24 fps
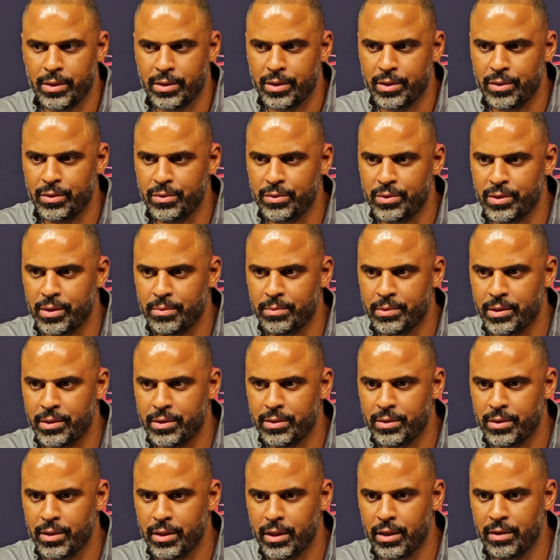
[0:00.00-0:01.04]
Yeah, it's huge. I
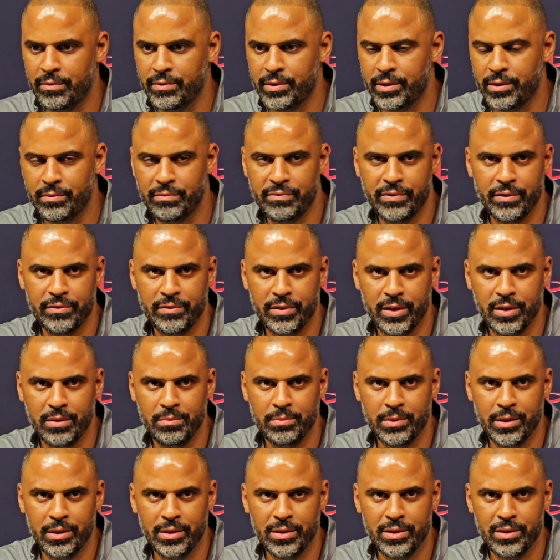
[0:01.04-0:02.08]
mean, 11 and
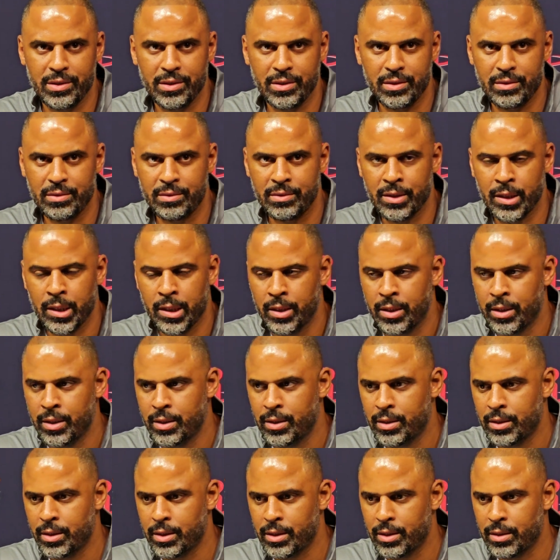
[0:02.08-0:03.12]
15 minutes and
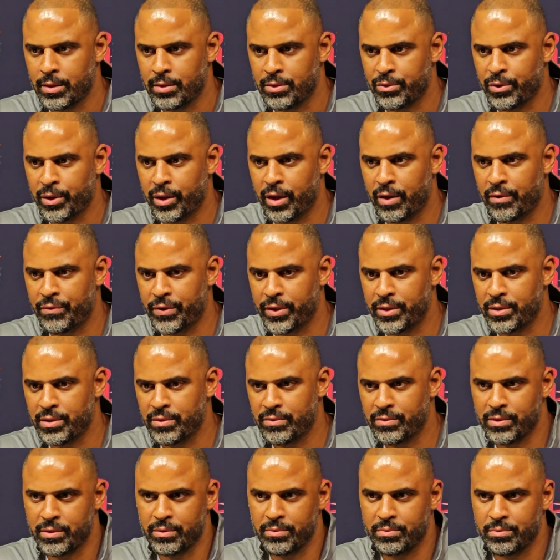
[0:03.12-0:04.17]
3
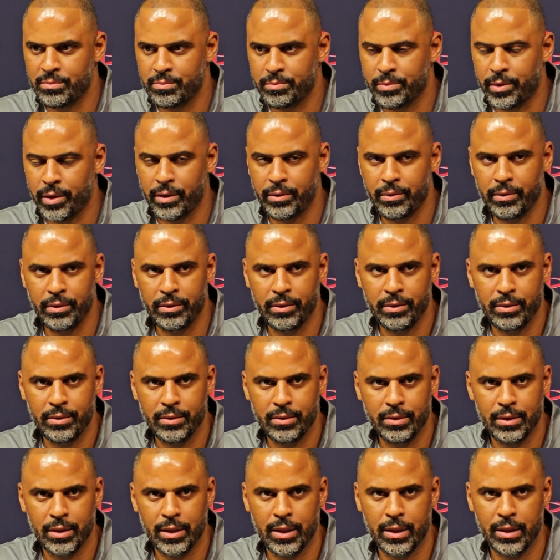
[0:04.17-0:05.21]
offensive, and probably
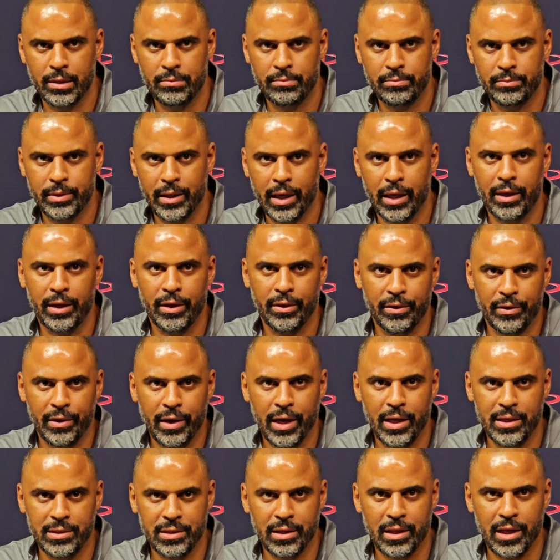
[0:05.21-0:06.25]
got other
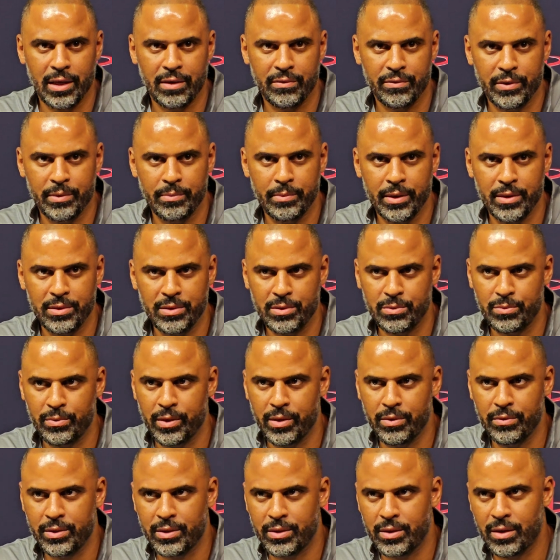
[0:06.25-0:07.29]
guys a lot of rebounds as
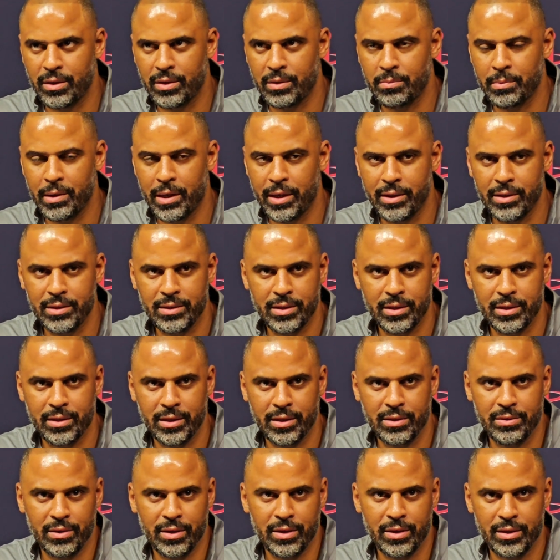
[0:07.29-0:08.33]
well with all the bodies that
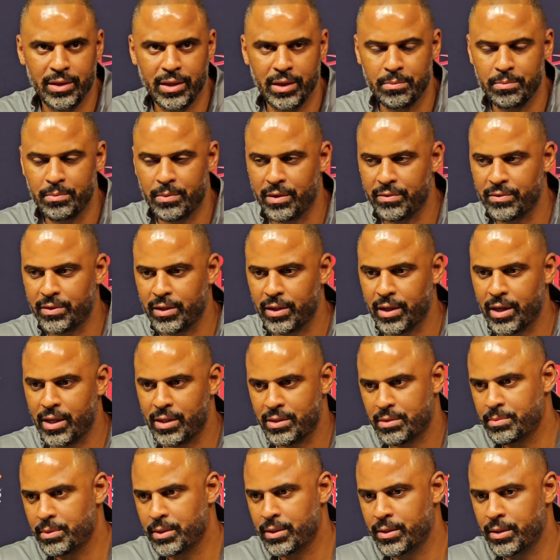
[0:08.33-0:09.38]
they try to keep him off the
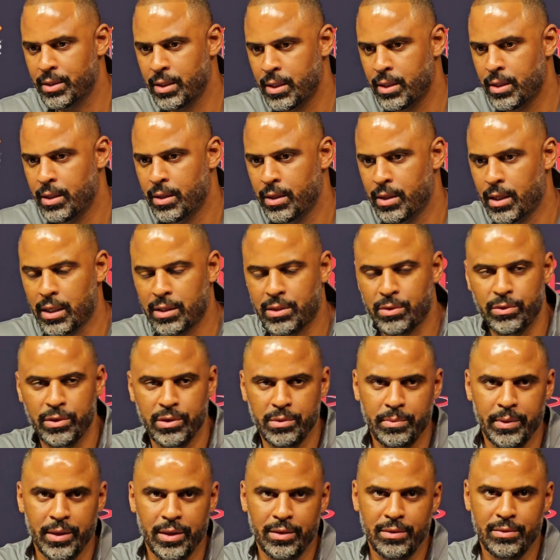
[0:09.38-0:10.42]
glass. But that's what
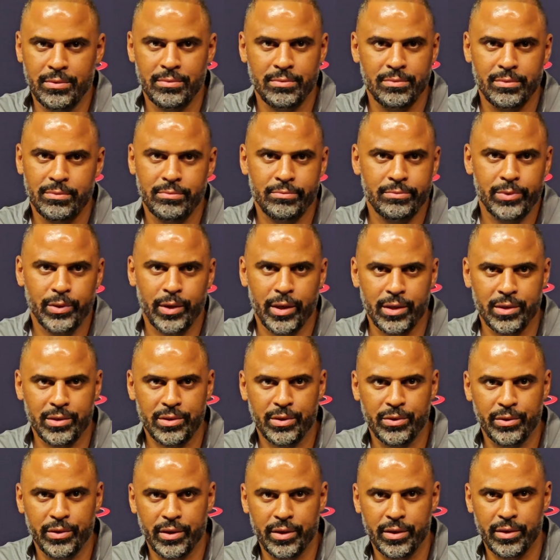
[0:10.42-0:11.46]
he's been throughout
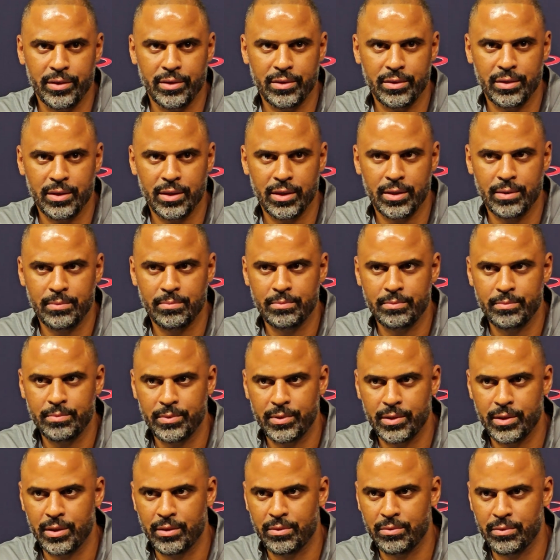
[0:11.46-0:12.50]
his career. And,
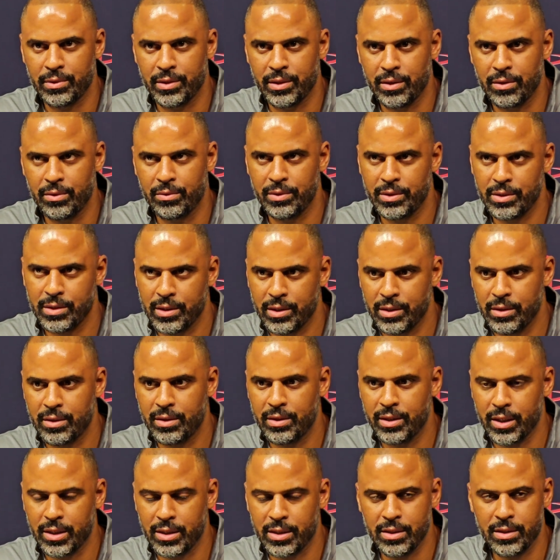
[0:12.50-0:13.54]
you know, once
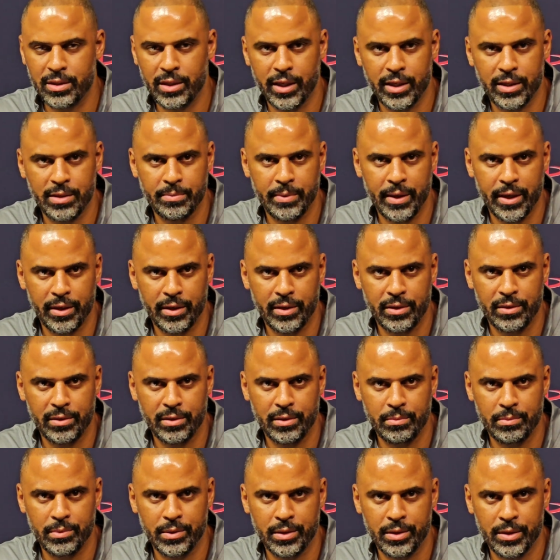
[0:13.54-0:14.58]
he gets his legs back
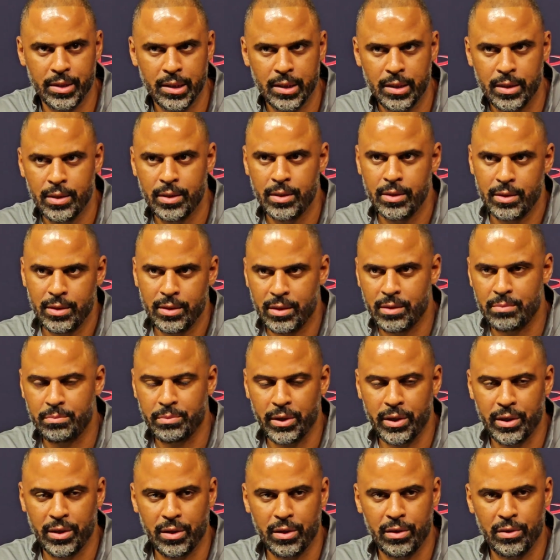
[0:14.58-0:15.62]
under him
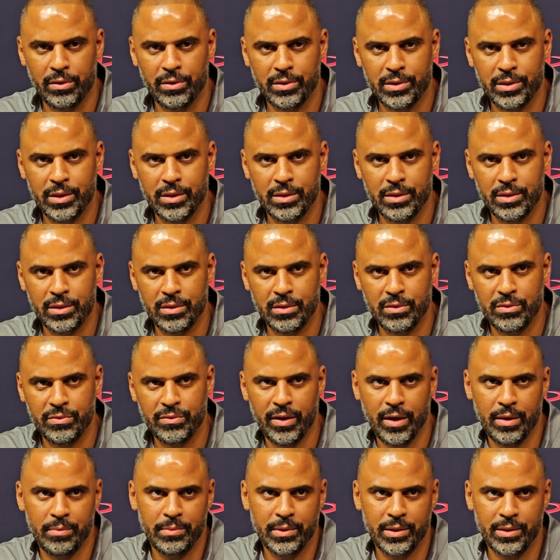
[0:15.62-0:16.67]
and play longer stints in those
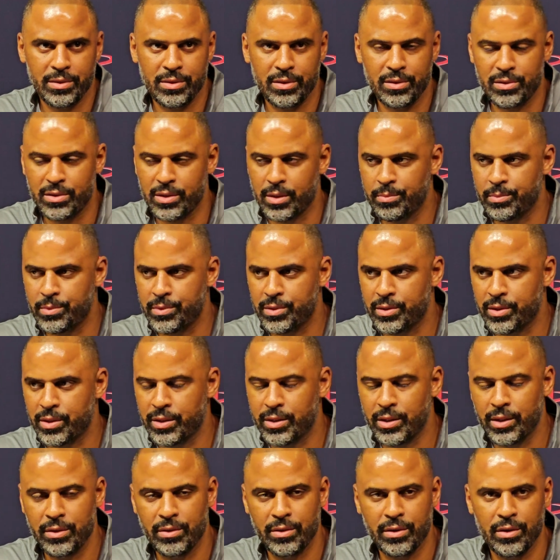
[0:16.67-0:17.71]
5 minutes, those numbers will
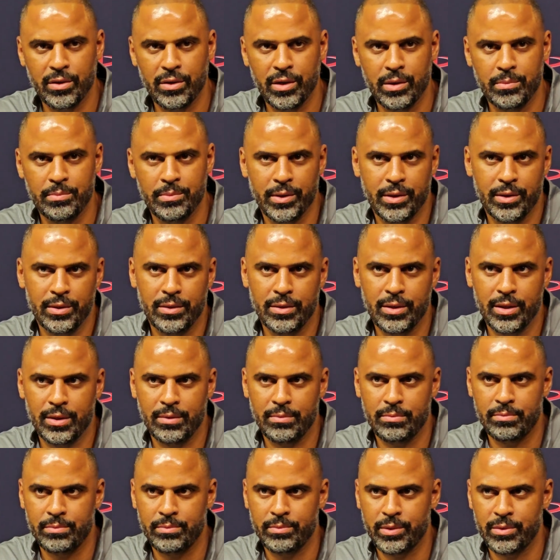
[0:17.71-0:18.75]
continue to go up.
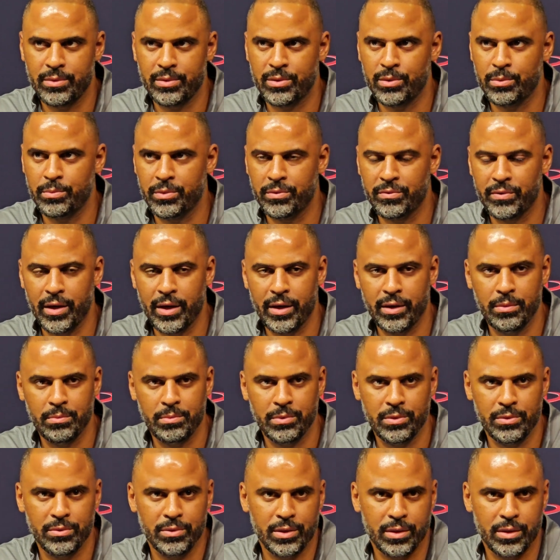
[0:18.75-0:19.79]
But super
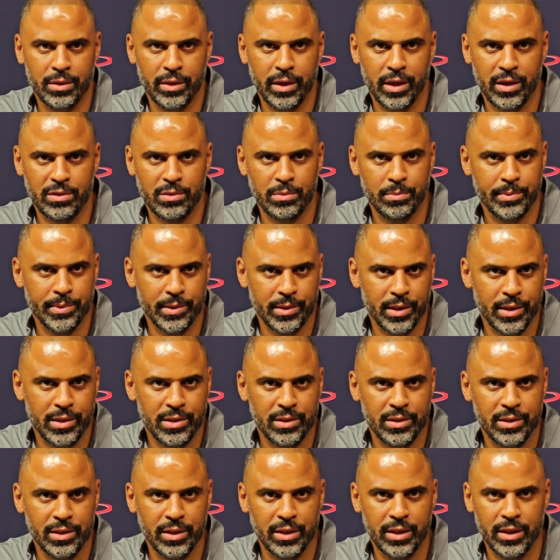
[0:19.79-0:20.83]
valuable with the extra
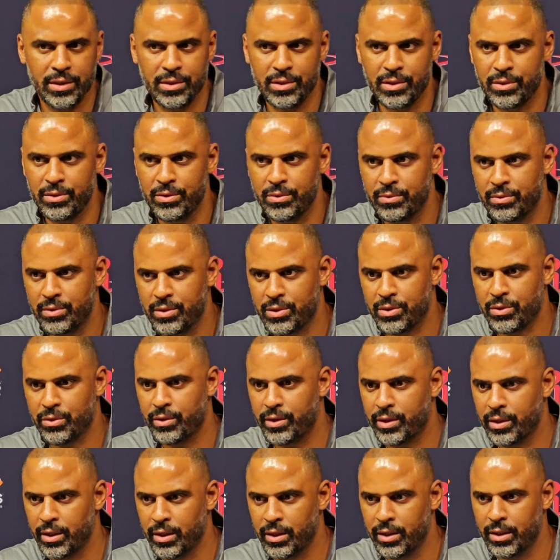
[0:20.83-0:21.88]
positions he gets you, the
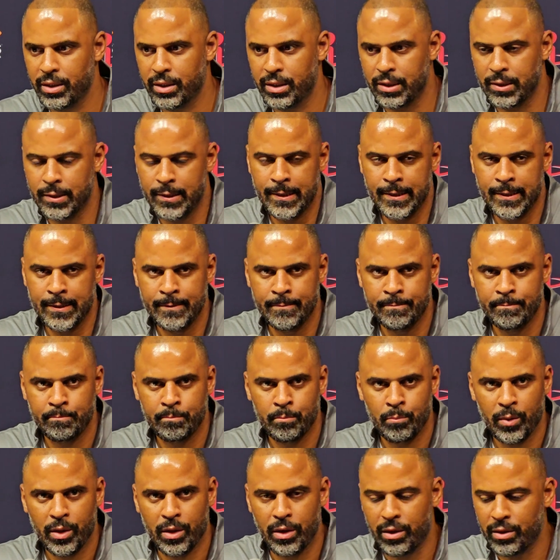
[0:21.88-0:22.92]
screening, and
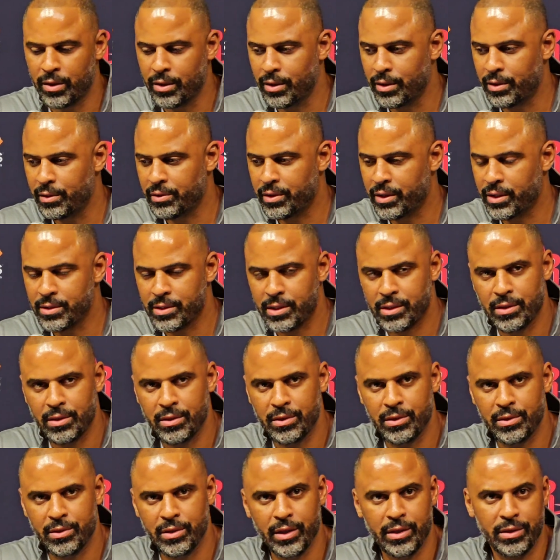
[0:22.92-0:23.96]
all the little things that
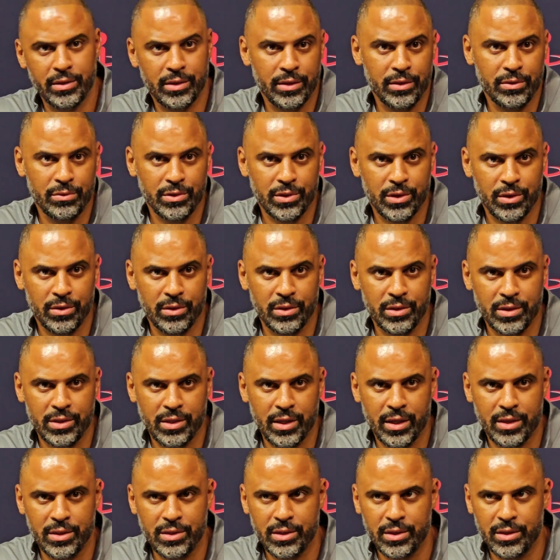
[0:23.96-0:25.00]
they don't show on the
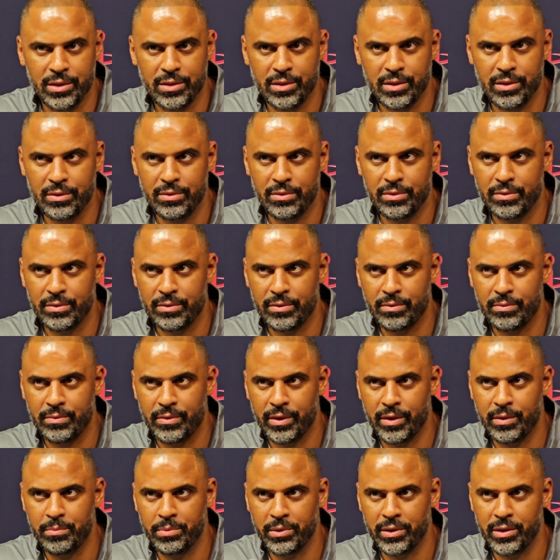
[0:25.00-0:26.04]
stat sheet. So
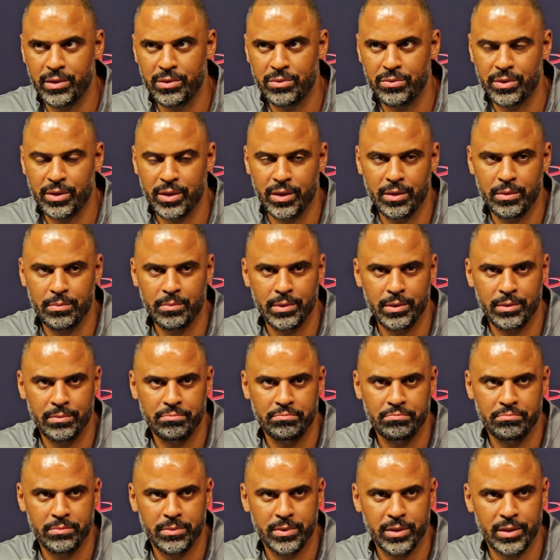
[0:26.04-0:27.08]
very pleased with him,
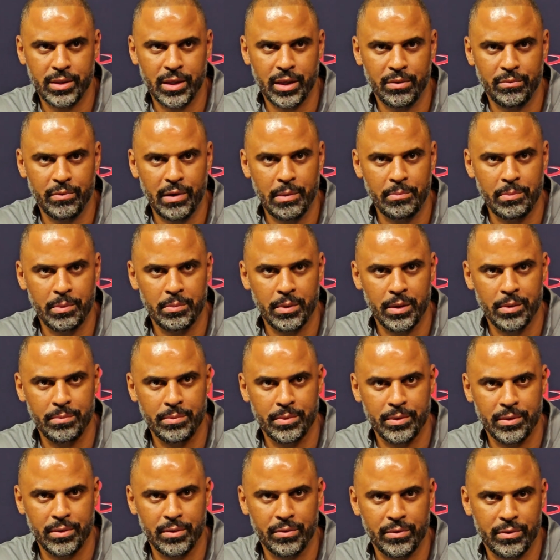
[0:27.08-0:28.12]
and just got to wrap him
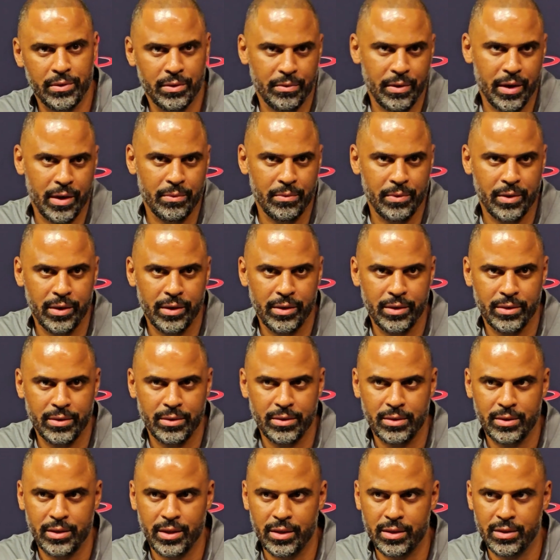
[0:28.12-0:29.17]
up in the right way,
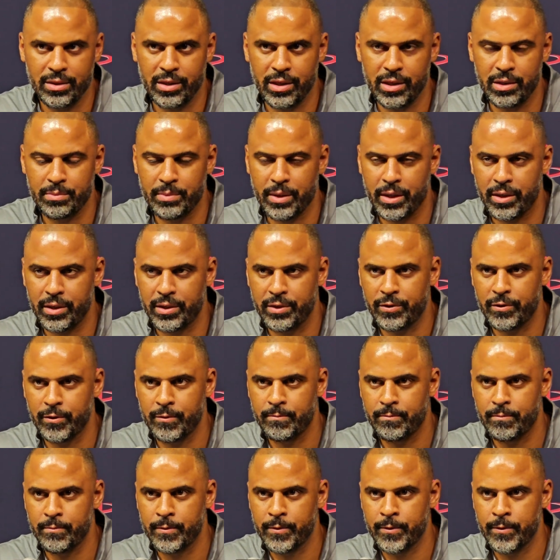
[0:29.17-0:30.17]
get his legs back under.